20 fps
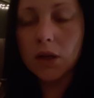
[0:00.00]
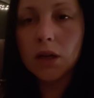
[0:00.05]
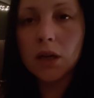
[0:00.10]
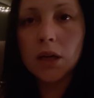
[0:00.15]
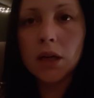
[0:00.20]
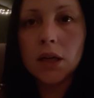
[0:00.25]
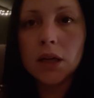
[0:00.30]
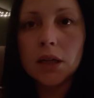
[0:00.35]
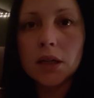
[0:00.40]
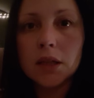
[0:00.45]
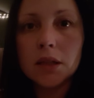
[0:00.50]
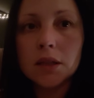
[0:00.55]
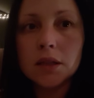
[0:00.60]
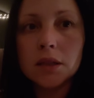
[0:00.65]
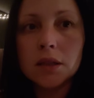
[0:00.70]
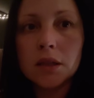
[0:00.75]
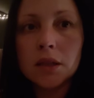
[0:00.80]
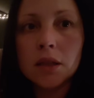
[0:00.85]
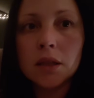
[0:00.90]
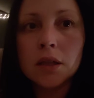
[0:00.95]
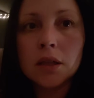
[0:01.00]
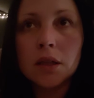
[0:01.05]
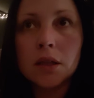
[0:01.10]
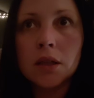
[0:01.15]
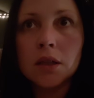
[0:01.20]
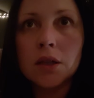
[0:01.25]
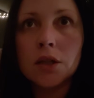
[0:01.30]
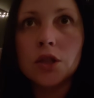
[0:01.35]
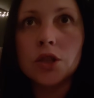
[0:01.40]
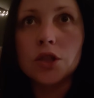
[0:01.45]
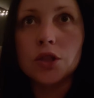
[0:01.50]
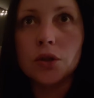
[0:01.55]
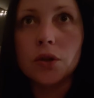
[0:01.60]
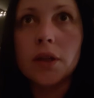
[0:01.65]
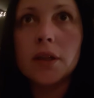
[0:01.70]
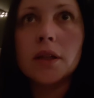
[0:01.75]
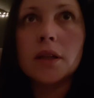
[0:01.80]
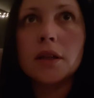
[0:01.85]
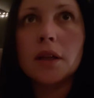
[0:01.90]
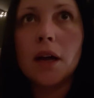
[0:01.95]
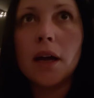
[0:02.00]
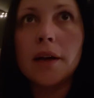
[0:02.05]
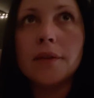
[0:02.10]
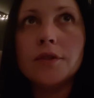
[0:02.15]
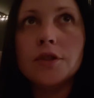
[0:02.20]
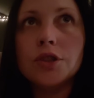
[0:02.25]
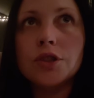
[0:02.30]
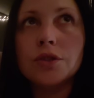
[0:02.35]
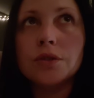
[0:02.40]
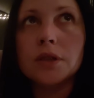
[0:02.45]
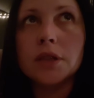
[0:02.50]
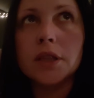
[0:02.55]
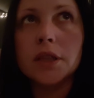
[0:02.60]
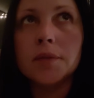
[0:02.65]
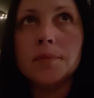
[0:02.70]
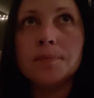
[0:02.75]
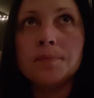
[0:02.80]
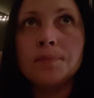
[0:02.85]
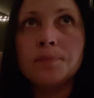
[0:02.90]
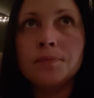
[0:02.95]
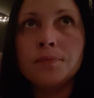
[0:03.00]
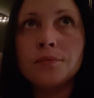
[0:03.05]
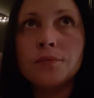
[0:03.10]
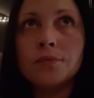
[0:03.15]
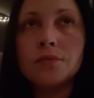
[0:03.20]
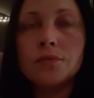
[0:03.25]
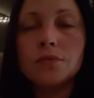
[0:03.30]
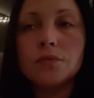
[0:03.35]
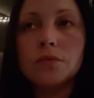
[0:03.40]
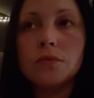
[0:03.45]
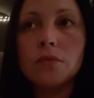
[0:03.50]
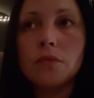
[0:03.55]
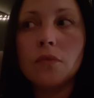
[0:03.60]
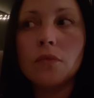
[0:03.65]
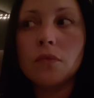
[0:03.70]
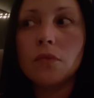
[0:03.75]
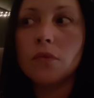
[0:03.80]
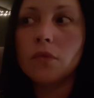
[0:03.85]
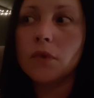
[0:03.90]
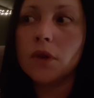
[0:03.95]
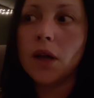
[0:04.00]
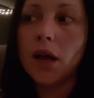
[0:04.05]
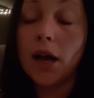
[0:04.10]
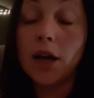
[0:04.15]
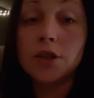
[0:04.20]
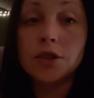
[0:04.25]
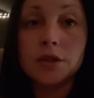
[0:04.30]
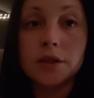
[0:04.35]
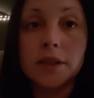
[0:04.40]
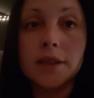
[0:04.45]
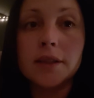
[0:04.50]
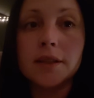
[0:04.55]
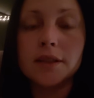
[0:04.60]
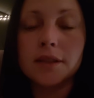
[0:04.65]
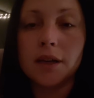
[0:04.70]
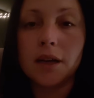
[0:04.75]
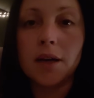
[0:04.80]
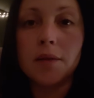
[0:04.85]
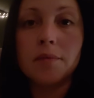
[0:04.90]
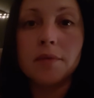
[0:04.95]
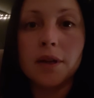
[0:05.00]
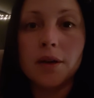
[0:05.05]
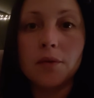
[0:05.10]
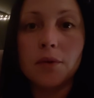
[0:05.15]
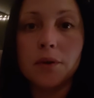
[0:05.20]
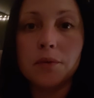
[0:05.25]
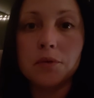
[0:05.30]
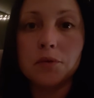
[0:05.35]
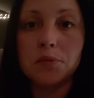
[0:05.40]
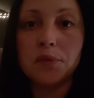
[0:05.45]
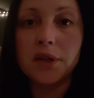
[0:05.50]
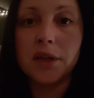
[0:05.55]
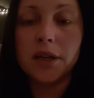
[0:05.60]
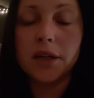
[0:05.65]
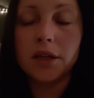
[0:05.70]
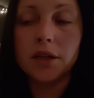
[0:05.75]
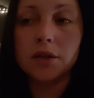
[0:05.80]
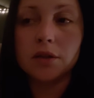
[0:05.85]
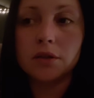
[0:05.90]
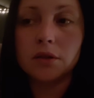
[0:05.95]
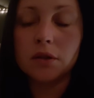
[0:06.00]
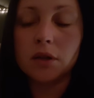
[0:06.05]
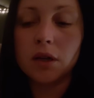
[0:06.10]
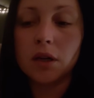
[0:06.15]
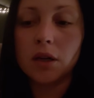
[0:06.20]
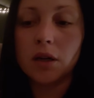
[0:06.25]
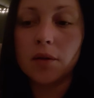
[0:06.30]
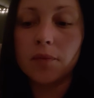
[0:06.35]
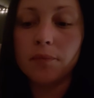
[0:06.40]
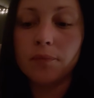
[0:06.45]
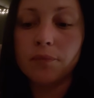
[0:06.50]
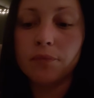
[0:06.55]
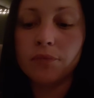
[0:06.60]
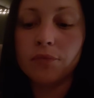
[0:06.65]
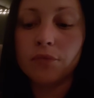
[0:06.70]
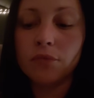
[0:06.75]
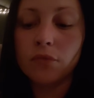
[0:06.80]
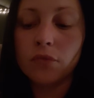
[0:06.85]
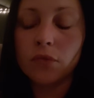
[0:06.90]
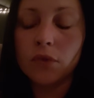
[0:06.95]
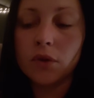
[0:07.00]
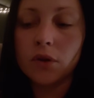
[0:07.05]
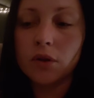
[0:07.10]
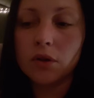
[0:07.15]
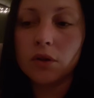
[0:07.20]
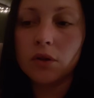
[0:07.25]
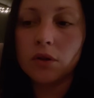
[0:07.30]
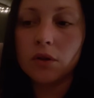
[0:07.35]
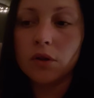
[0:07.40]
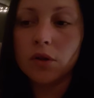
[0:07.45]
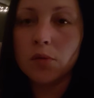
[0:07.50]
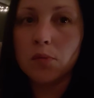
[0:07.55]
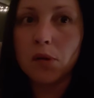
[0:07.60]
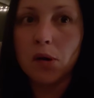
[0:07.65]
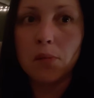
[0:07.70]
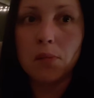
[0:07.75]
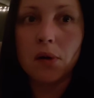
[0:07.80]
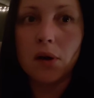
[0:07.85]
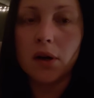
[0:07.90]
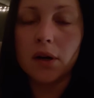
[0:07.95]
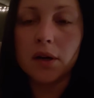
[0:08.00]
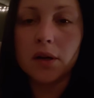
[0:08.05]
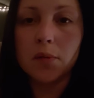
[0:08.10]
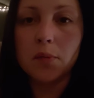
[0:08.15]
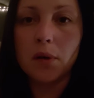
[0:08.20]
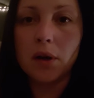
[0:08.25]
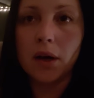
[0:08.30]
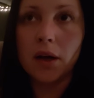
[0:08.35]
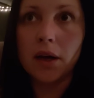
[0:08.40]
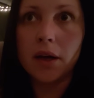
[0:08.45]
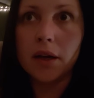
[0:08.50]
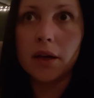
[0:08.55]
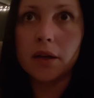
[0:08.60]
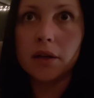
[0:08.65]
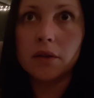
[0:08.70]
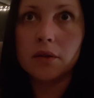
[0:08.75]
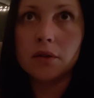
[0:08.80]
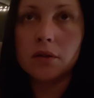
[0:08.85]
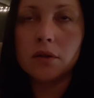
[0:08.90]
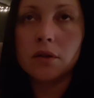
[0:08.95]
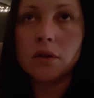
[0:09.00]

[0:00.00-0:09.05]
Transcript: and during the live stream, actually at the time that we were being um, bombarded by